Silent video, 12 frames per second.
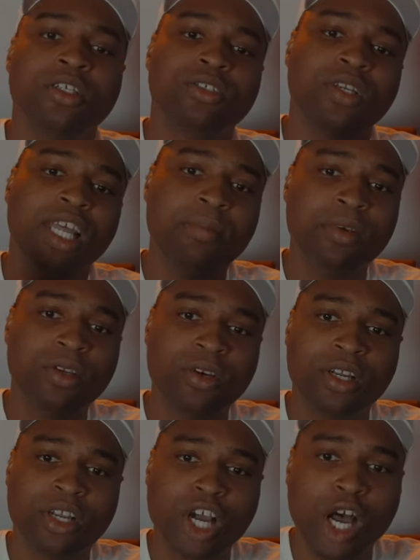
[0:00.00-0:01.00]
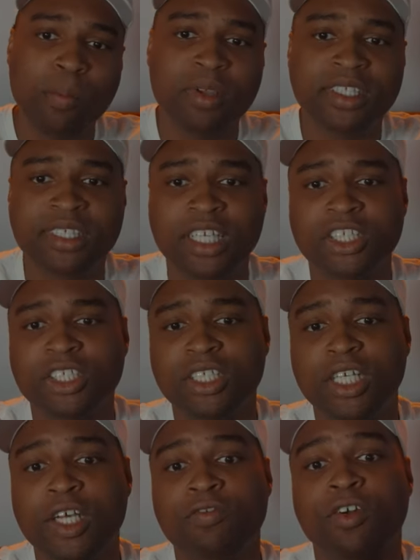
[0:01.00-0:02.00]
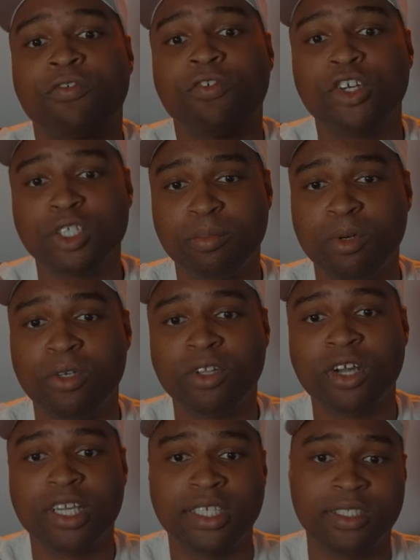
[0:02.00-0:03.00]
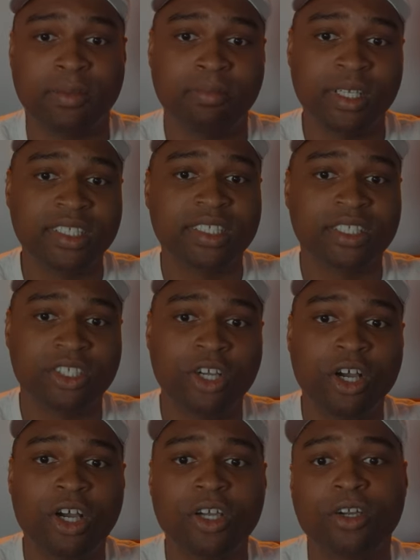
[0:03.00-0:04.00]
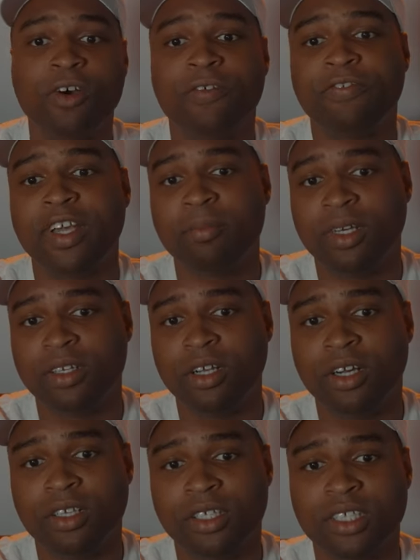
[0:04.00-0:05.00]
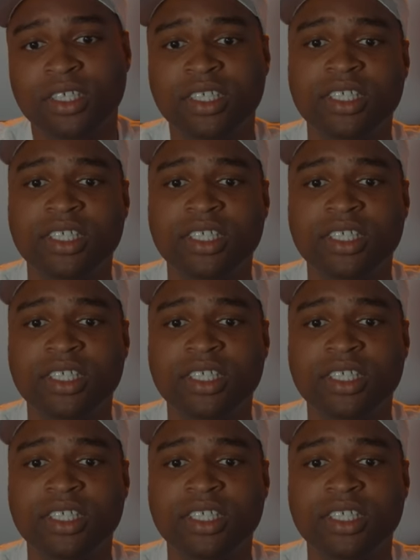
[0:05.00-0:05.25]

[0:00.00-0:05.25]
So let me know in the comment section if your French Bulldog is a business dog or family dog.